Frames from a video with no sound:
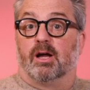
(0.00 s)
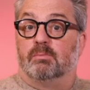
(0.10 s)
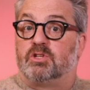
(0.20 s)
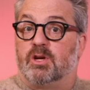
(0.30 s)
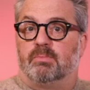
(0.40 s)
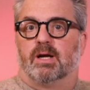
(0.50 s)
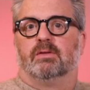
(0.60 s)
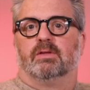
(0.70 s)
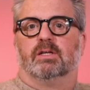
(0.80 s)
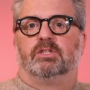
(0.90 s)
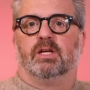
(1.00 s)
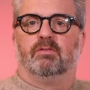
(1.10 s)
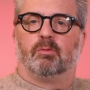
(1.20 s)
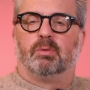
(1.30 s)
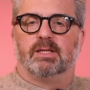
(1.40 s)
I'm Jim Brown, the
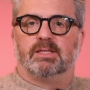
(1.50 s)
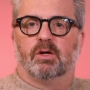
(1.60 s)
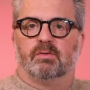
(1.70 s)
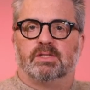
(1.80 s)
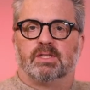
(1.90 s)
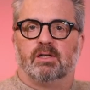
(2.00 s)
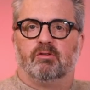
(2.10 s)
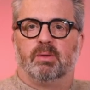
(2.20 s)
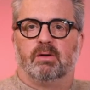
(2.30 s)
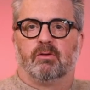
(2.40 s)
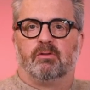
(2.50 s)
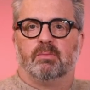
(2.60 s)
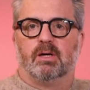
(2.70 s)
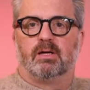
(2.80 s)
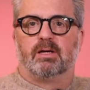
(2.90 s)
Chief Operating Officer of Blick
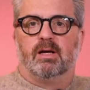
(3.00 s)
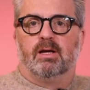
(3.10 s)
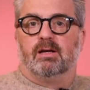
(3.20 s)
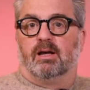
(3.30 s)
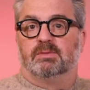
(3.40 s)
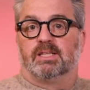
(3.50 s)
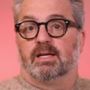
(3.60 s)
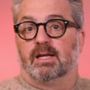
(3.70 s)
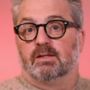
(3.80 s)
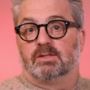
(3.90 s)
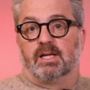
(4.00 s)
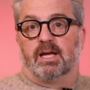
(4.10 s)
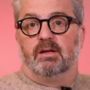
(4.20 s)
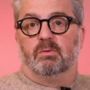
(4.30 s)
Rothenberg. I'm sitting down today